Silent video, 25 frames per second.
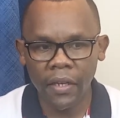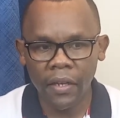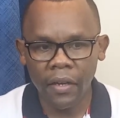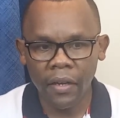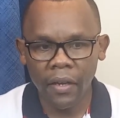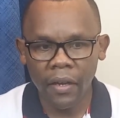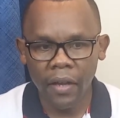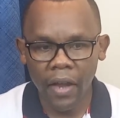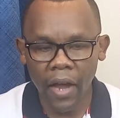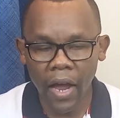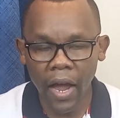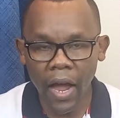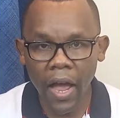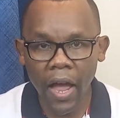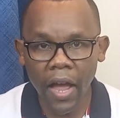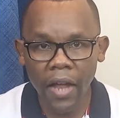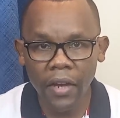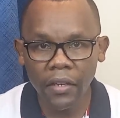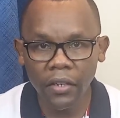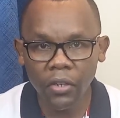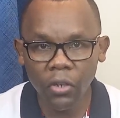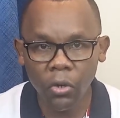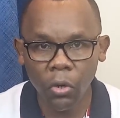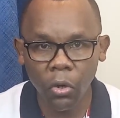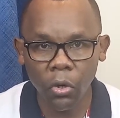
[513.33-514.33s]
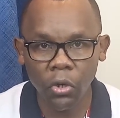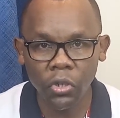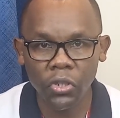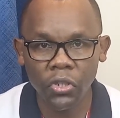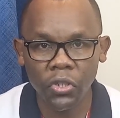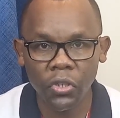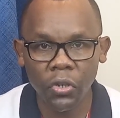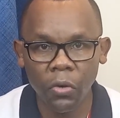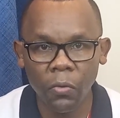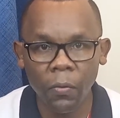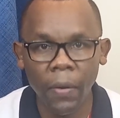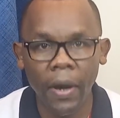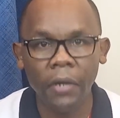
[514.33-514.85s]
and cause
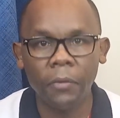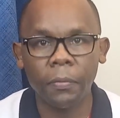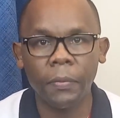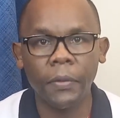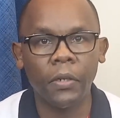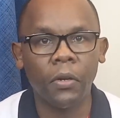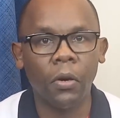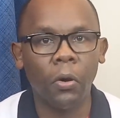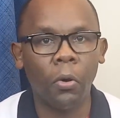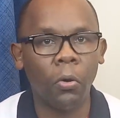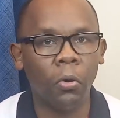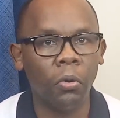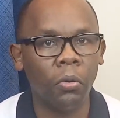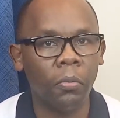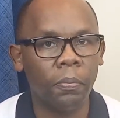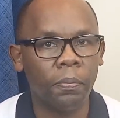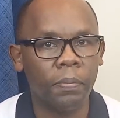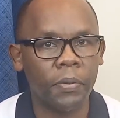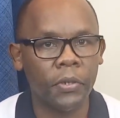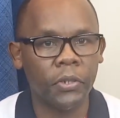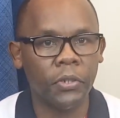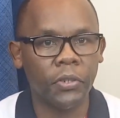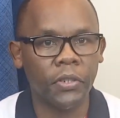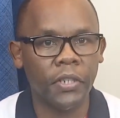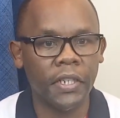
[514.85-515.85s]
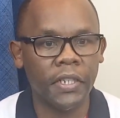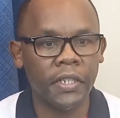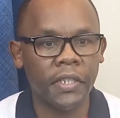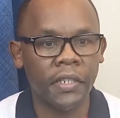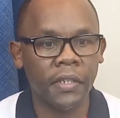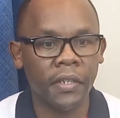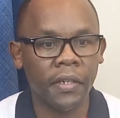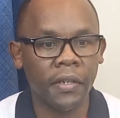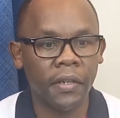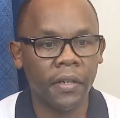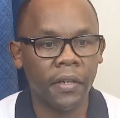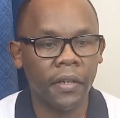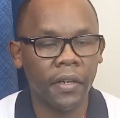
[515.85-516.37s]
what we call prejudice
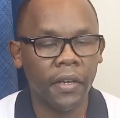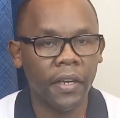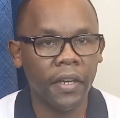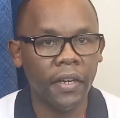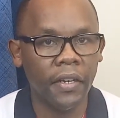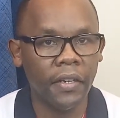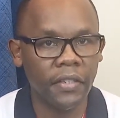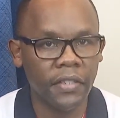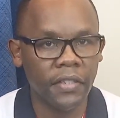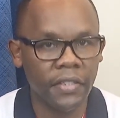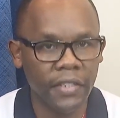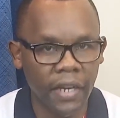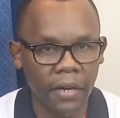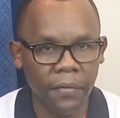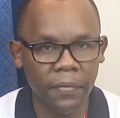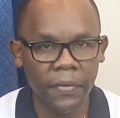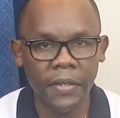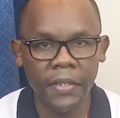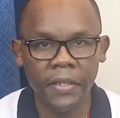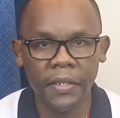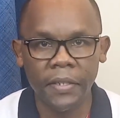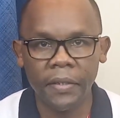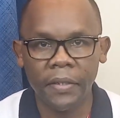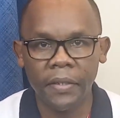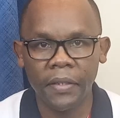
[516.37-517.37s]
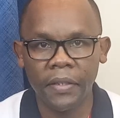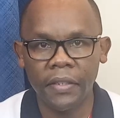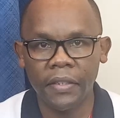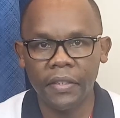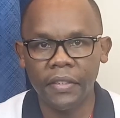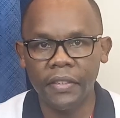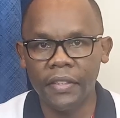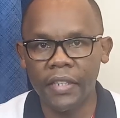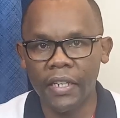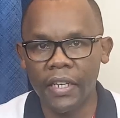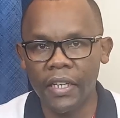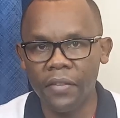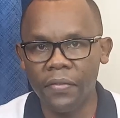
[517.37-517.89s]
in service
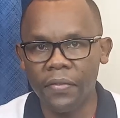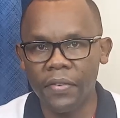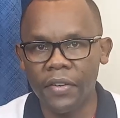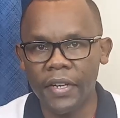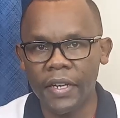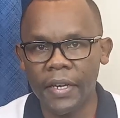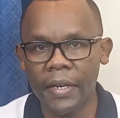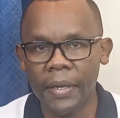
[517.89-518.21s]
delivery.